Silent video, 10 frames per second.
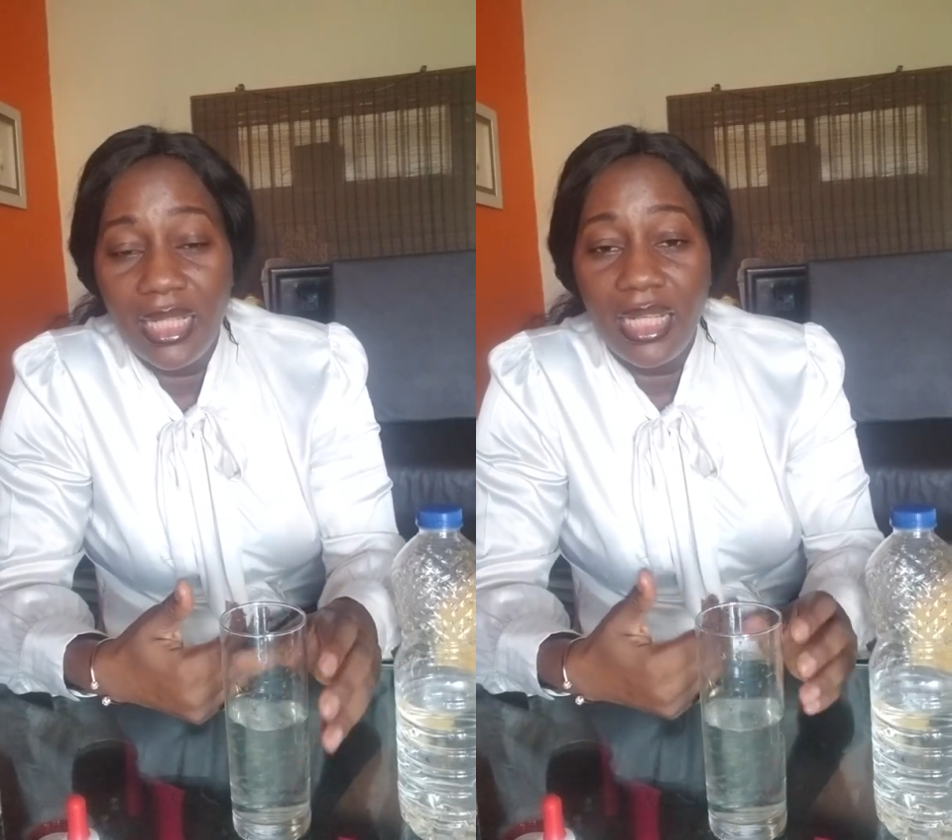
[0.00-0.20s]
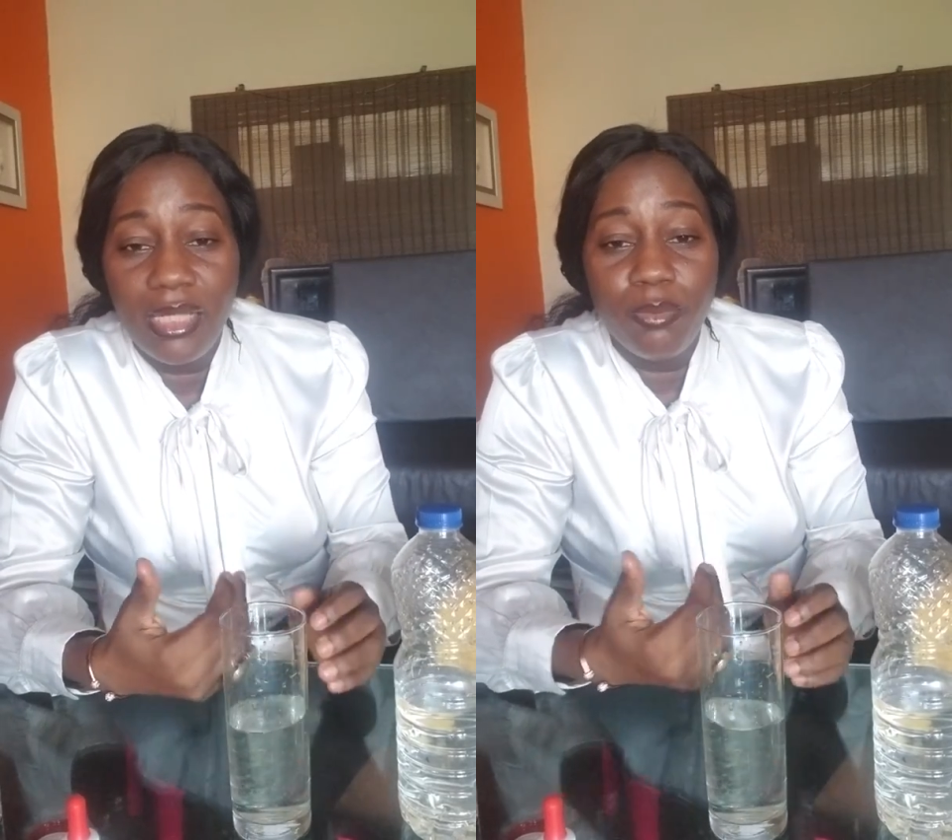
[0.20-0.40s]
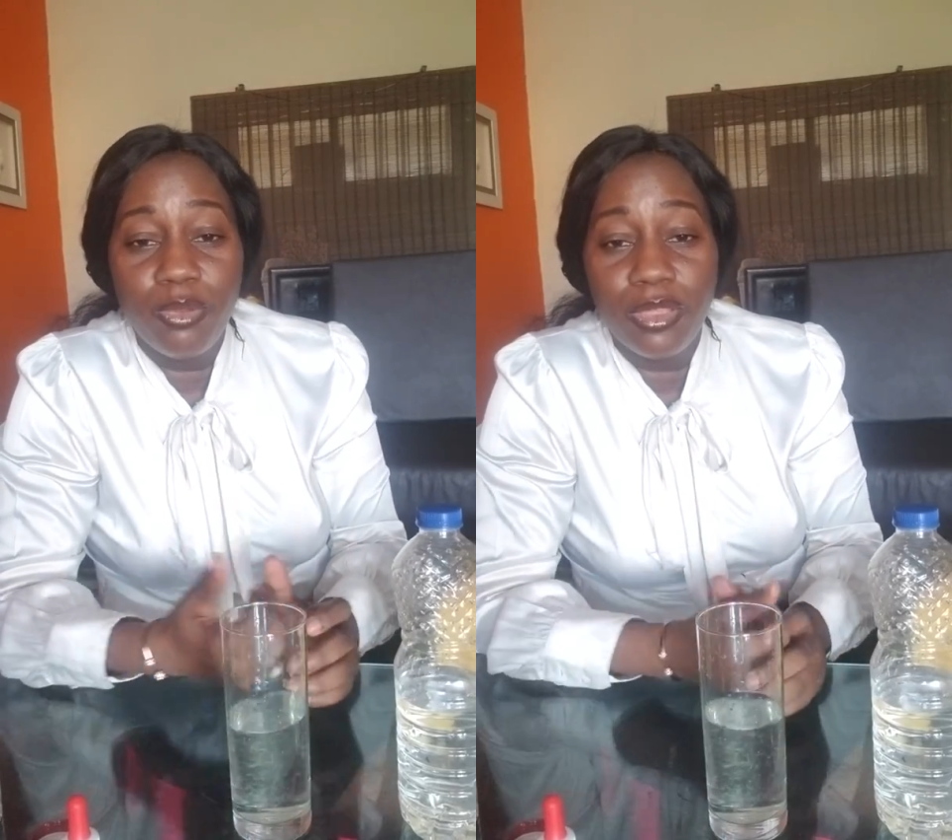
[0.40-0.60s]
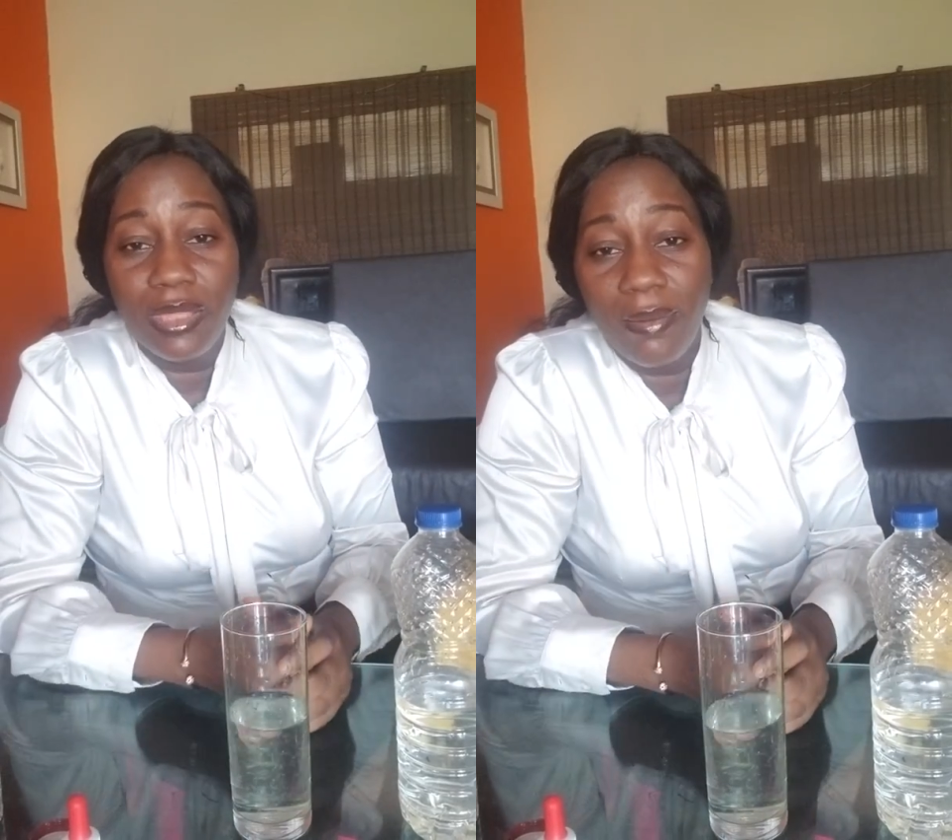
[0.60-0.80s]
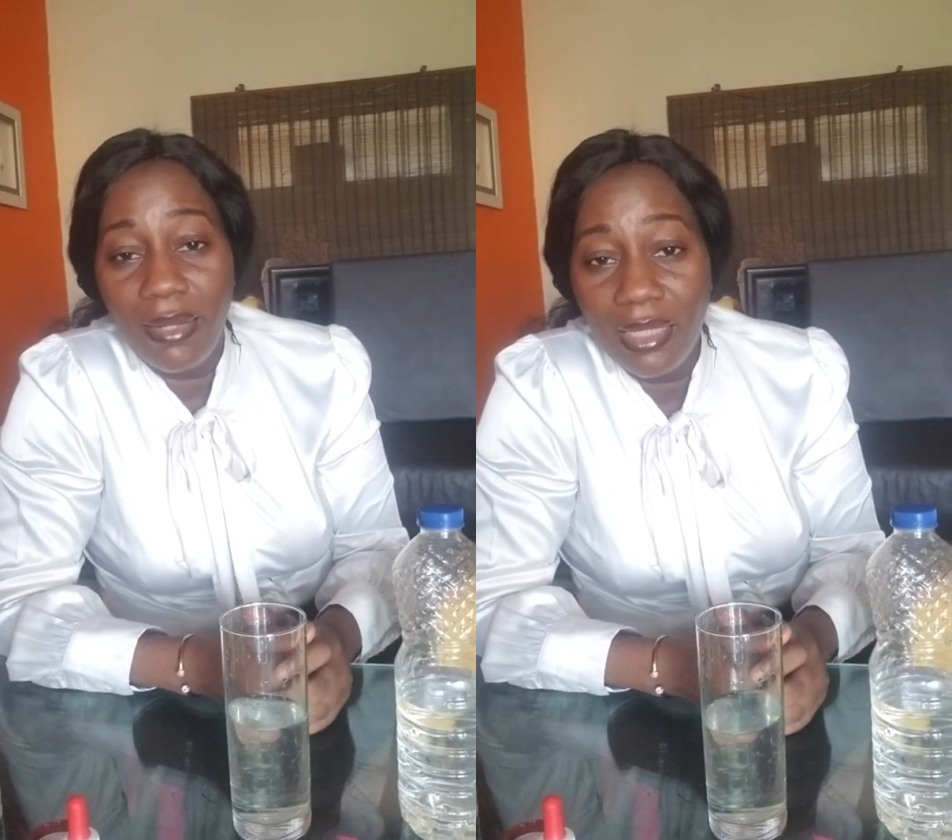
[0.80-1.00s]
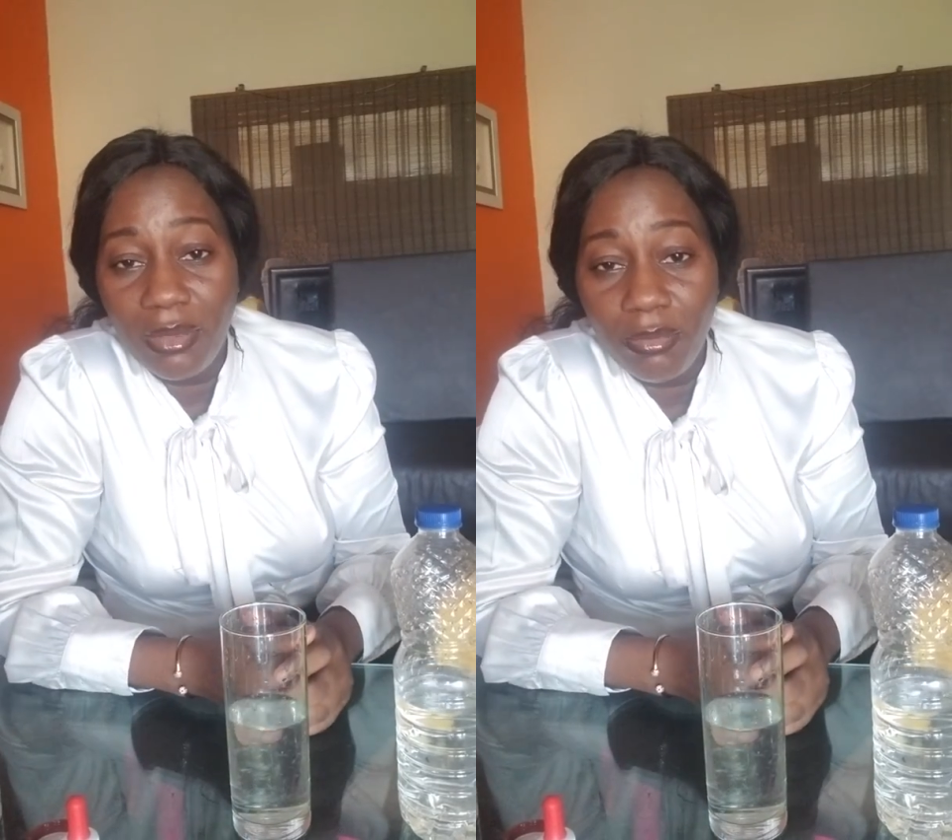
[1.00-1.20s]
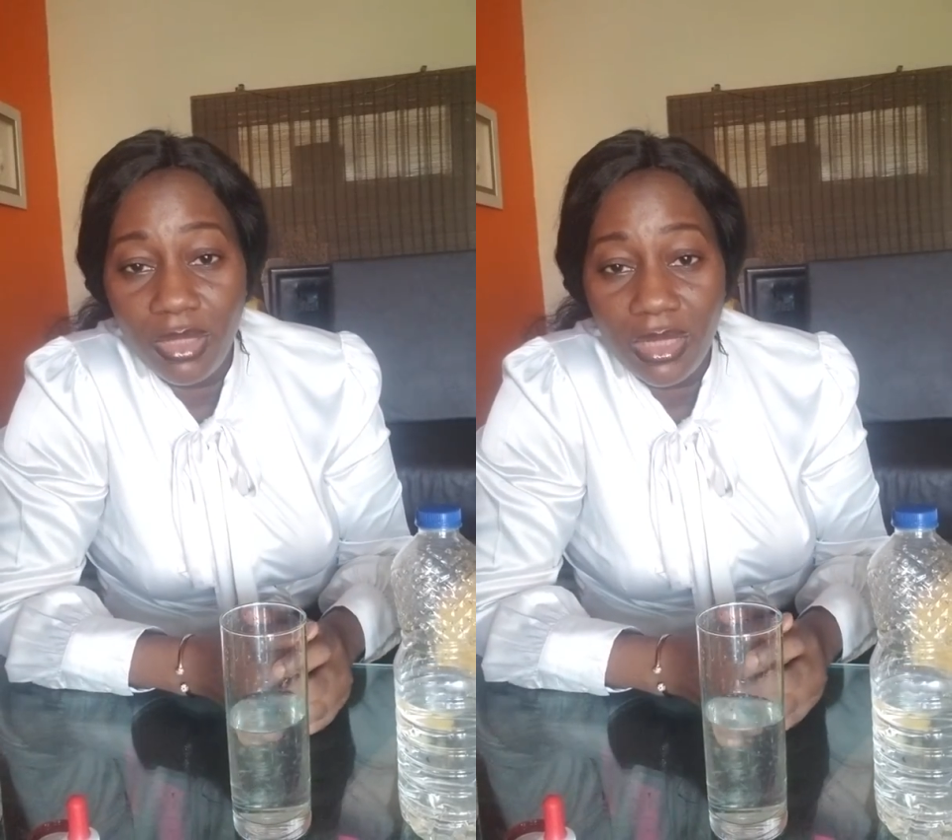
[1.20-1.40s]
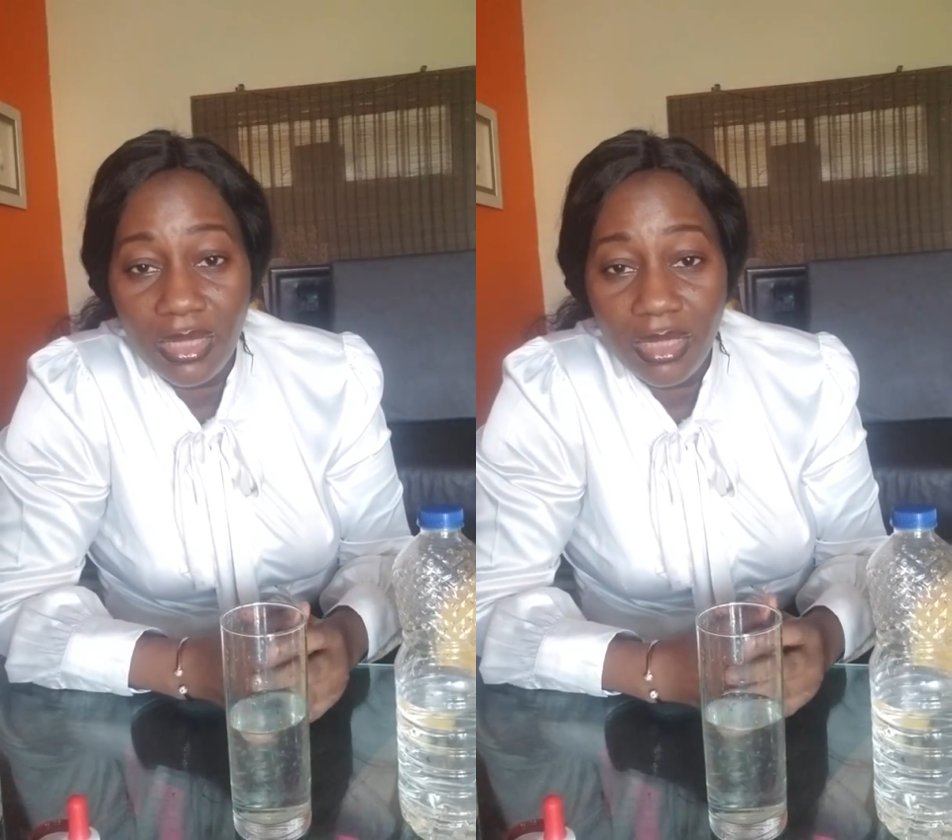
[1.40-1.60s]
it boosts our immune